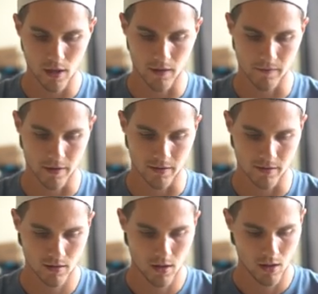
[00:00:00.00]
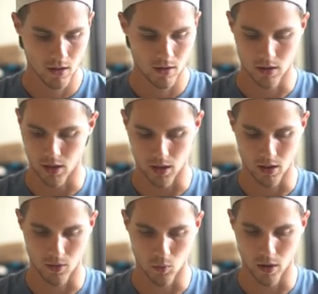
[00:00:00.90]
If it's
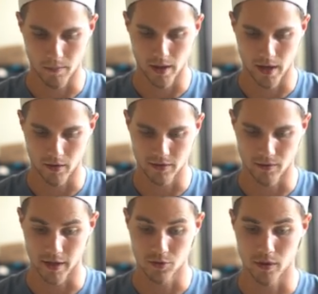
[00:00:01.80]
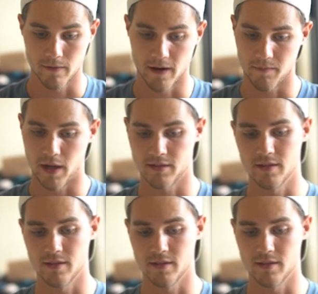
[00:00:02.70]
1 pound to like 25 pounds.